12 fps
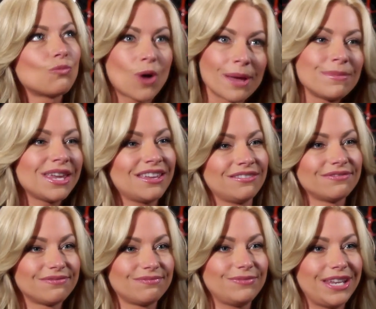why me?
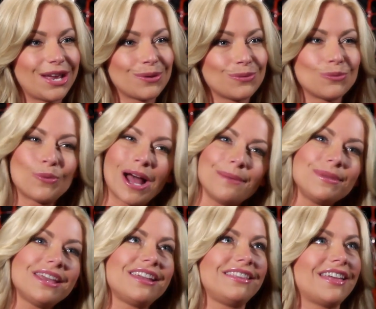You know, why
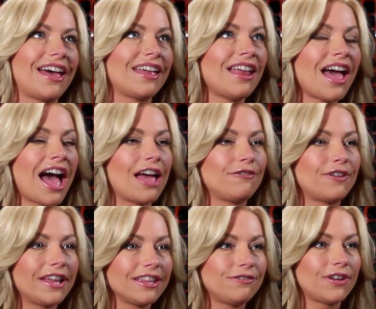me? That I
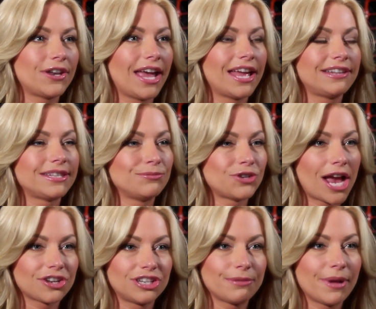finally felt I had some
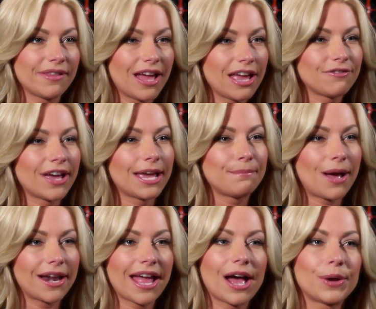traction in my life. I had
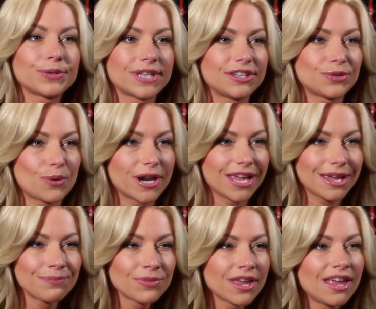bought a house at
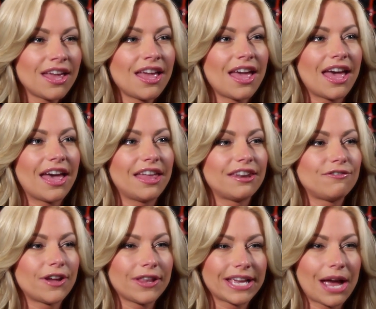20 and
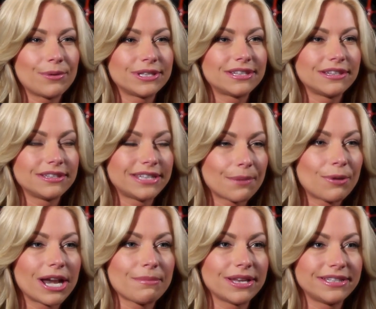felt like I was
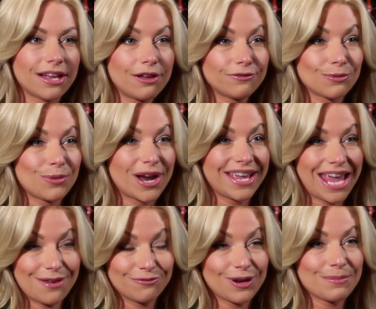separating myself from where I
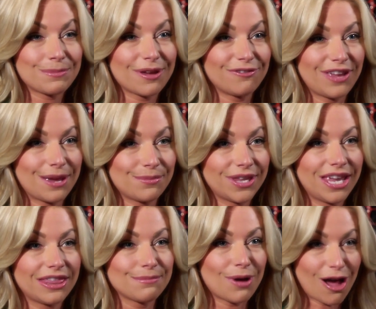came from and my
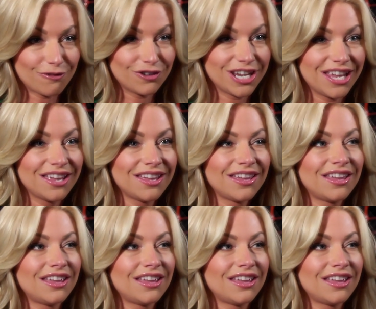family and the poverty,